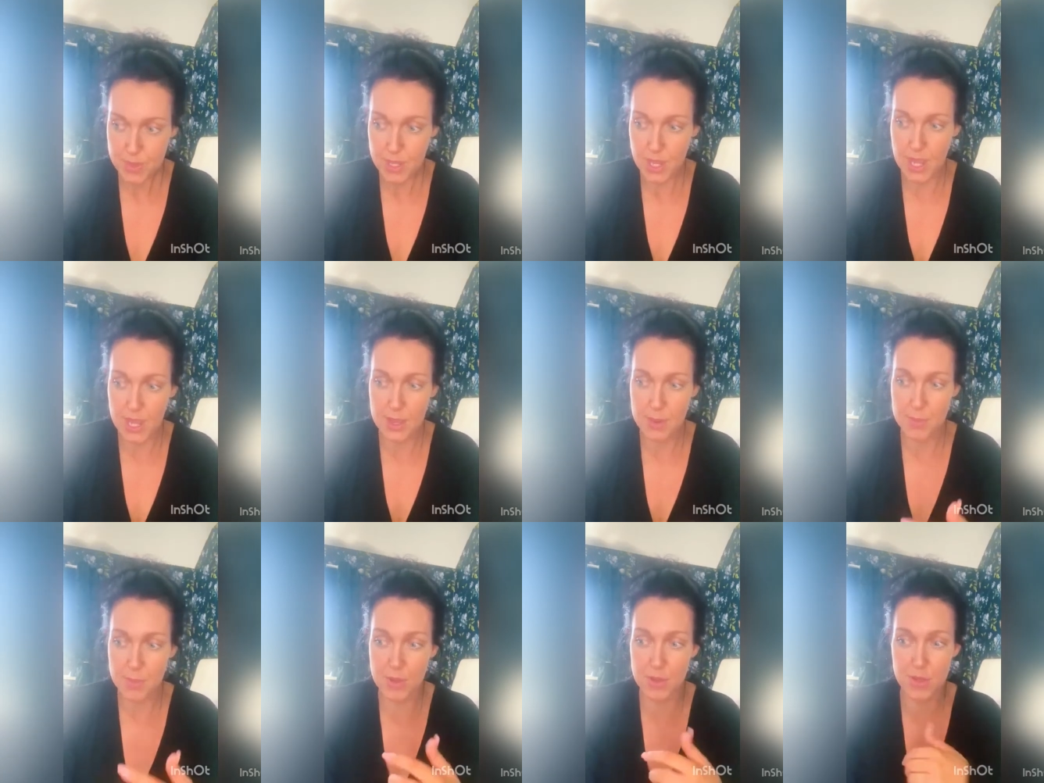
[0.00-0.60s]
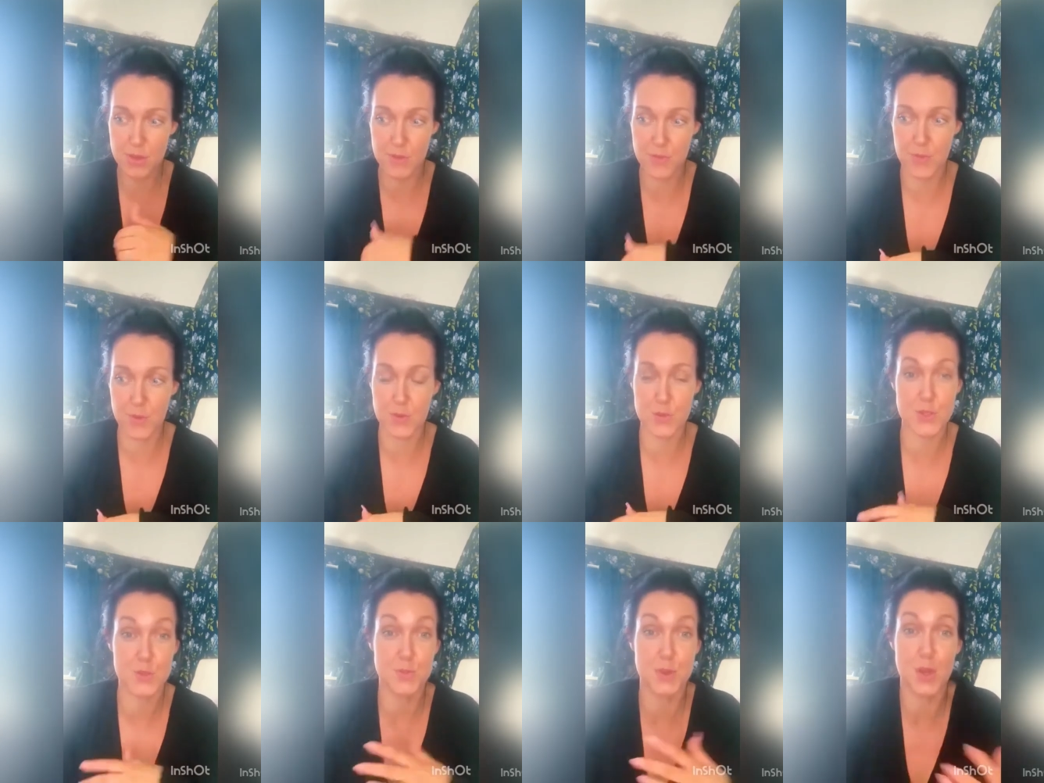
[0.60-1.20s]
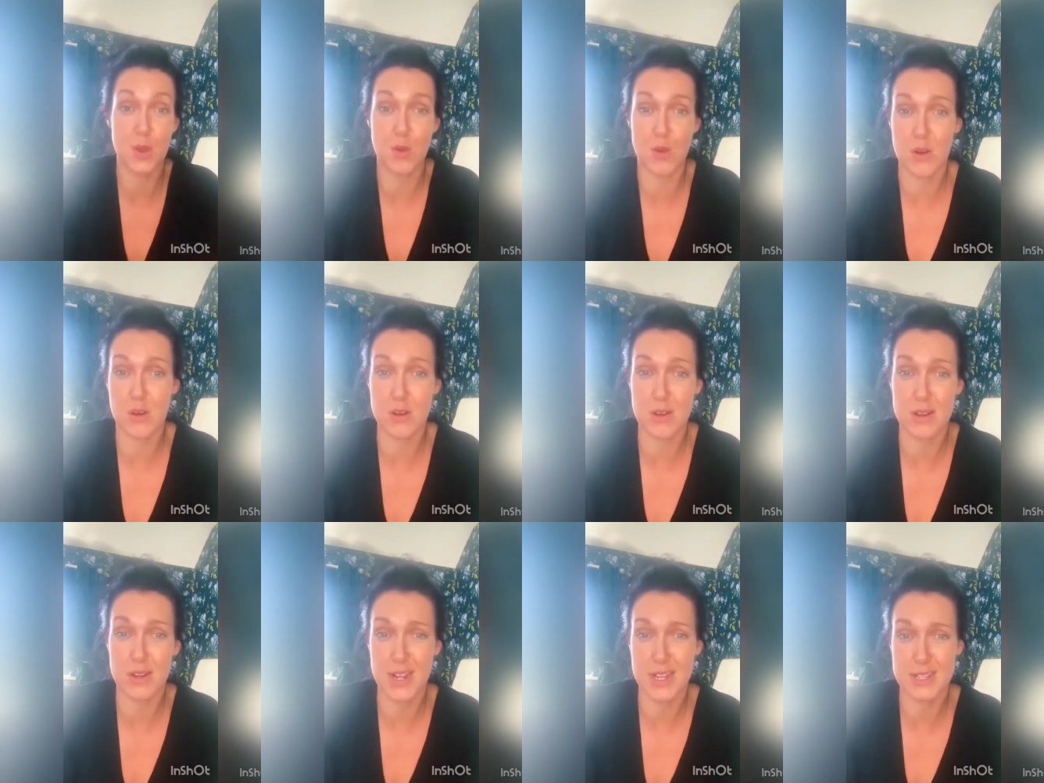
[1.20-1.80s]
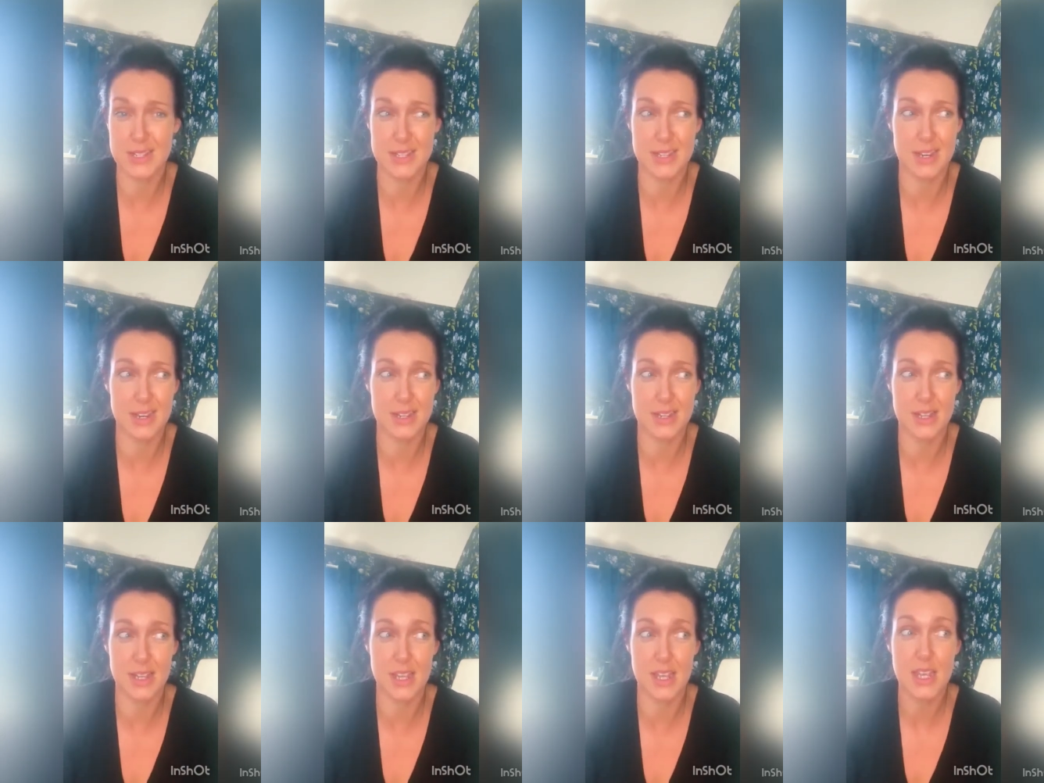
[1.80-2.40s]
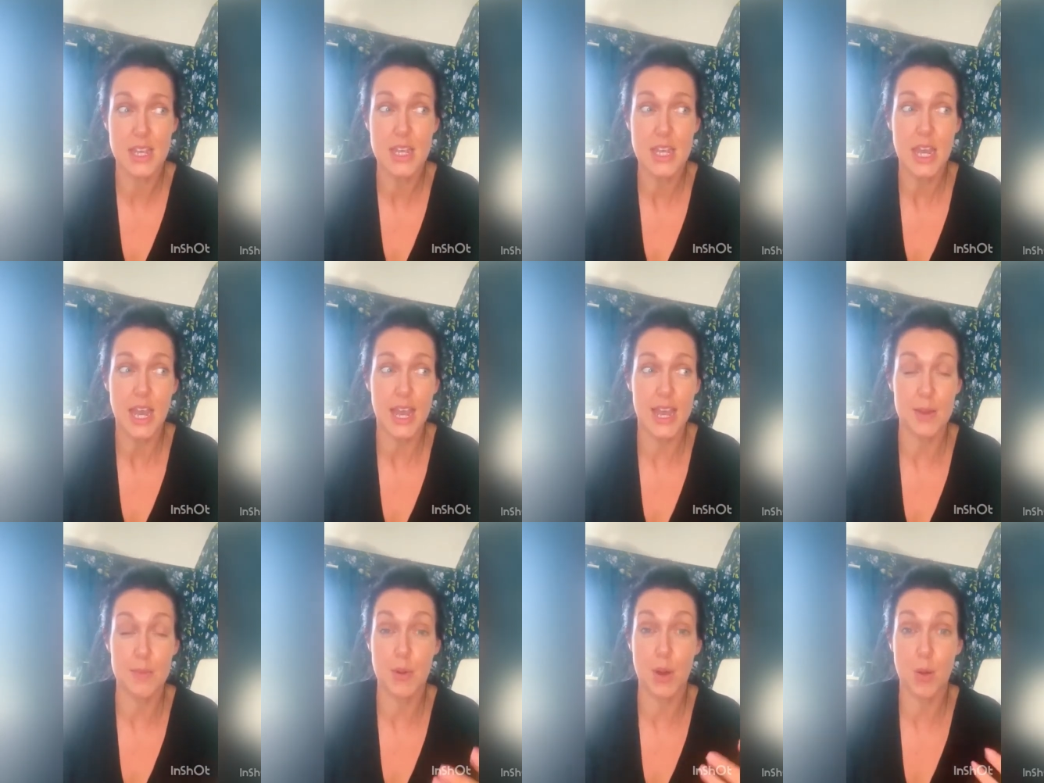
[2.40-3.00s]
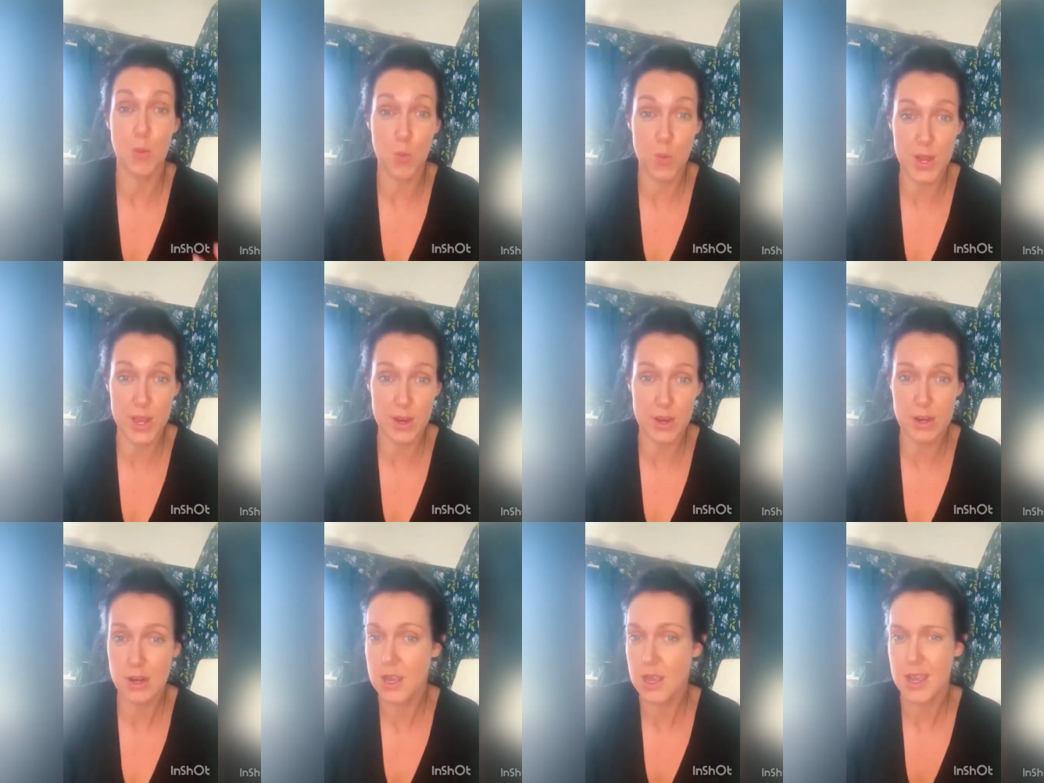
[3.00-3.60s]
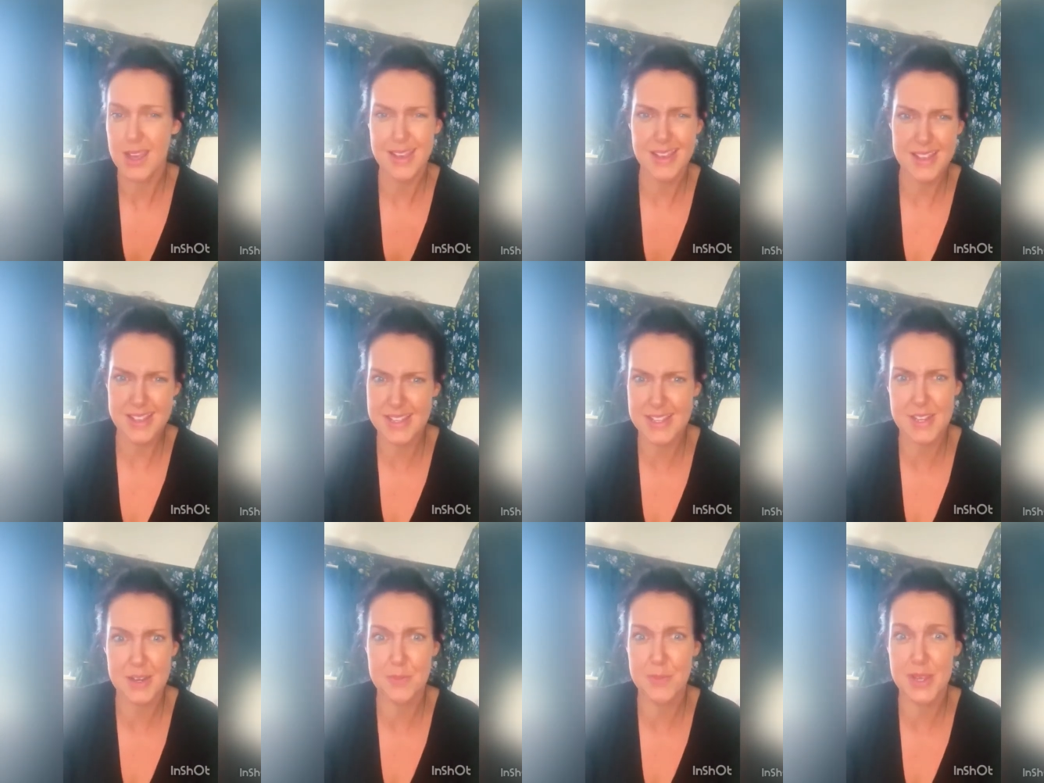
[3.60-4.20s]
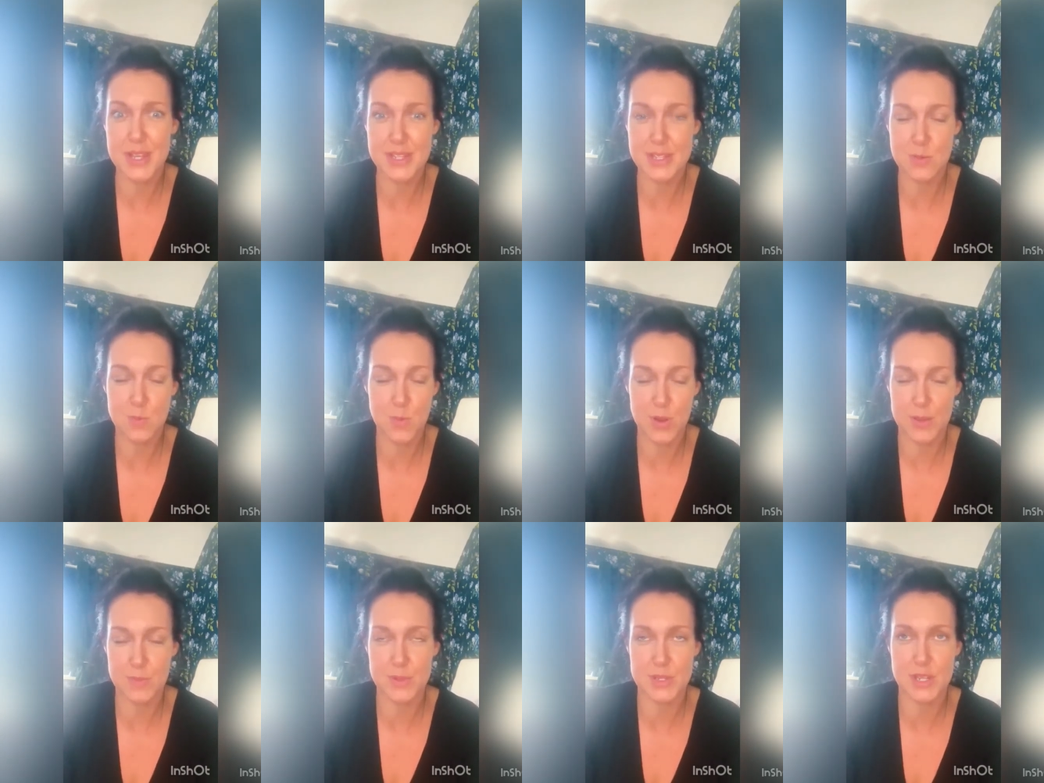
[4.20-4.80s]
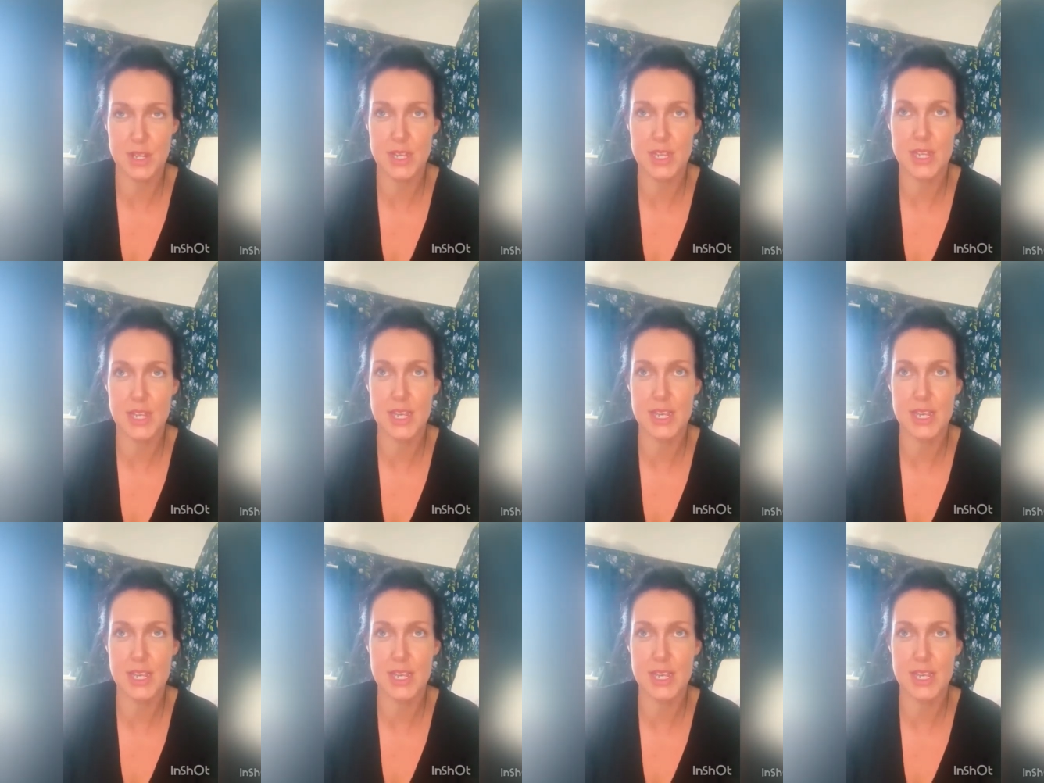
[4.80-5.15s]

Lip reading: That follows me or necessarily aware. It's an amazing website.